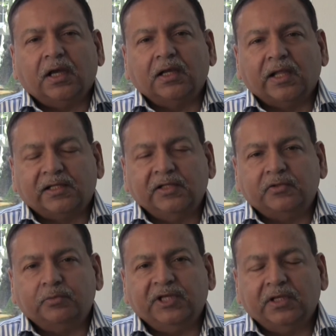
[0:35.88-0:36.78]
likely
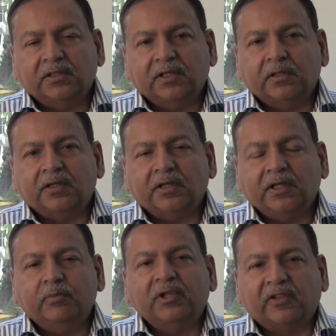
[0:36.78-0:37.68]
to be, and then
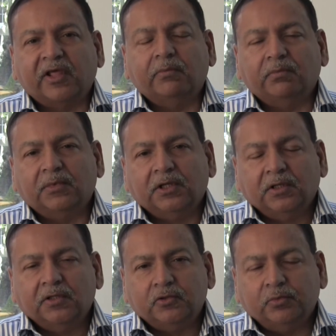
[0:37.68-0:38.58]
enable them
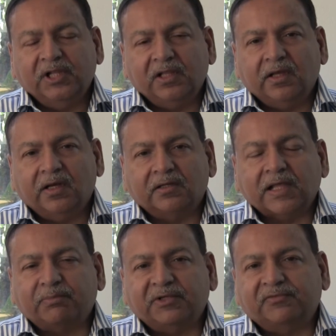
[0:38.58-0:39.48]
to build their
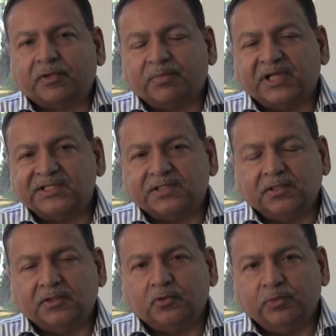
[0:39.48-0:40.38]
adaptive
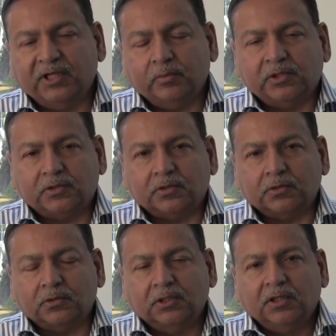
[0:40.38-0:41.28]
capacity to be able
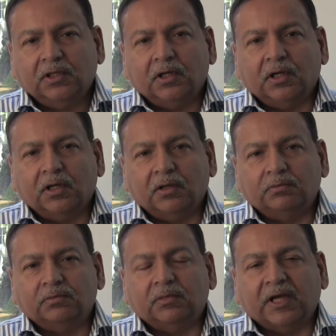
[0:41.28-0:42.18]
to
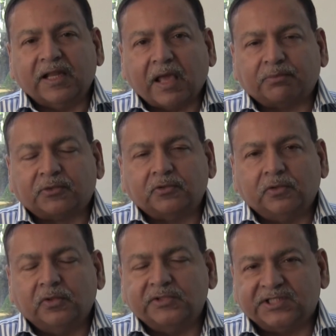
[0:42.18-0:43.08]
adapt to
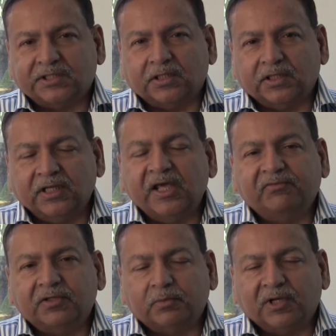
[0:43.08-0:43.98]
those
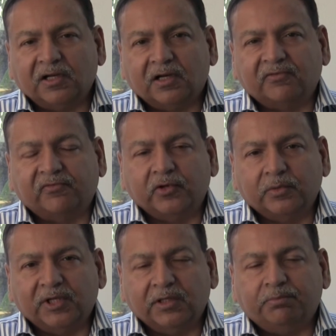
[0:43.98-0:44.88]
inevitable and
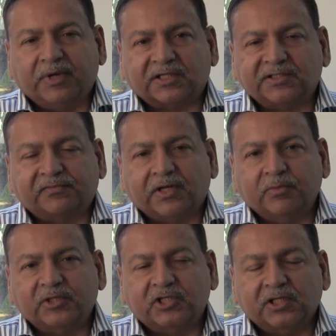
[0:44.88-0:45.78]
unavoidable impacts of
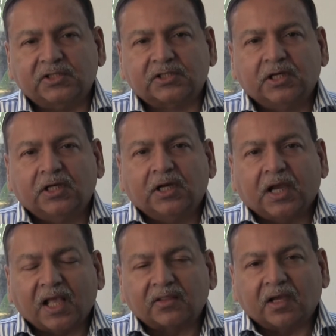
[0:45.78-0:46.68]
climate change
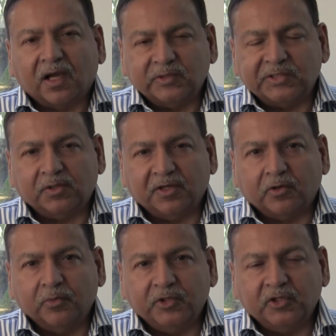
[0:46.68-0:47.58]
at the household and
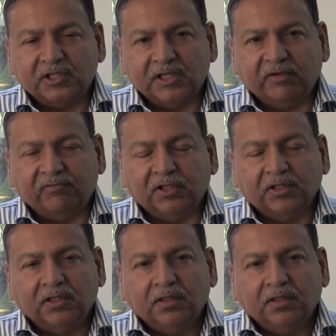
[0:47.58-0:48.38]
community level.